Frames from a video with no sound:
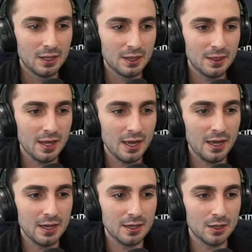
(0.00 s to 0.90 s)

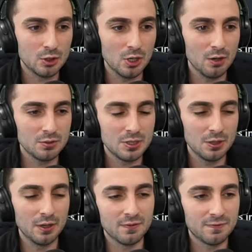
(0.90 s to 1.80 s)
They go to
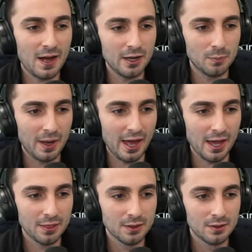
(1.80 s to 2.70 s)
their file
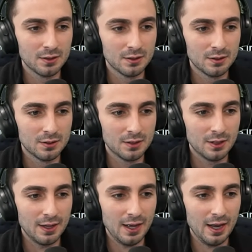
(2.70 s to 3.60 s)
path
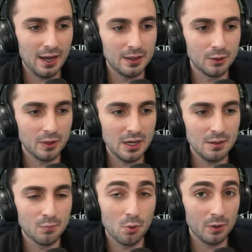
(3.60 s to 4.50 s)
and they're
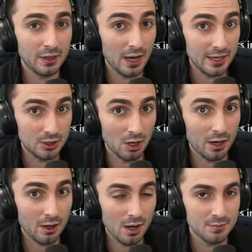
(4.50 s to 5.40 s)
importing a
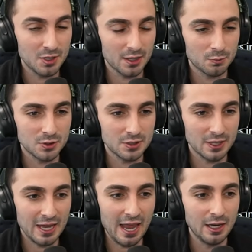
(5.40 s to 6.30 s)
.object, which is
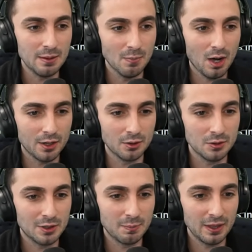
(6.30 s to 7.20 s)
like any model.
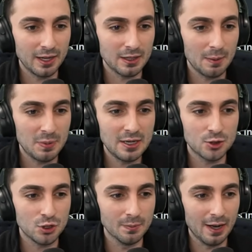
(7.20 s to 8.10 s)
You could be like a
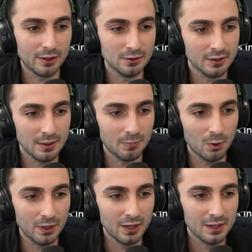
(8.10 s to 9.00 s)
Pikachu model and
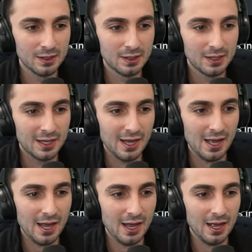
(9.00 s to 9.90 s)
import it.
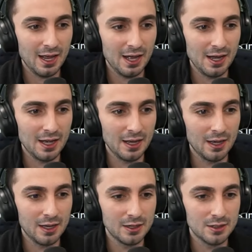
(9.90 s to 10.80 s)

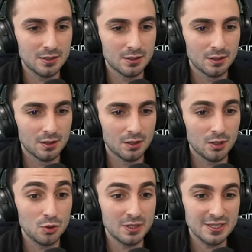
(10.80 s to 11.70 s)
And
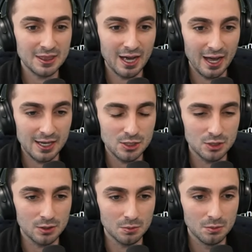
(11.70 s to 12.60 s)
you could set the height
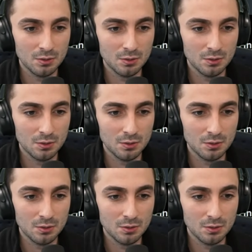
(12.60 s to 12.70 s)
too.